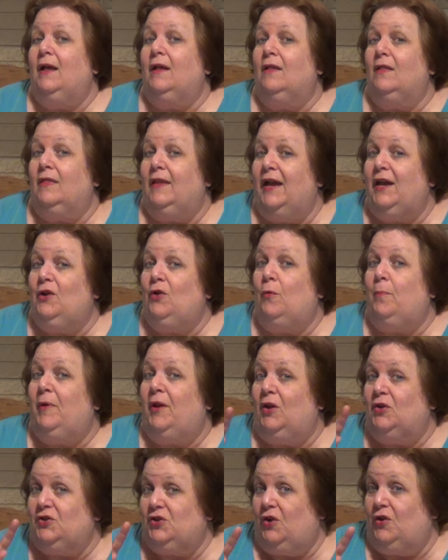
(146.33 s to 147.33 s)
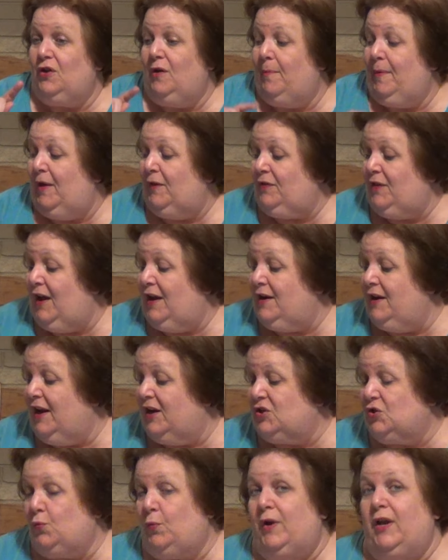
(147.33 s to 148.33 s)
later, but I'll tell you about that
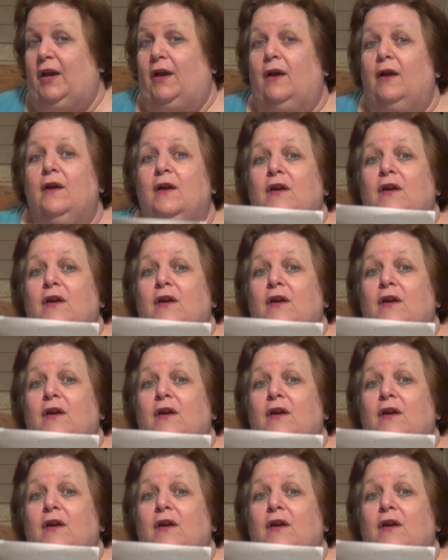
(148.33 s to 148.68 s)
next week.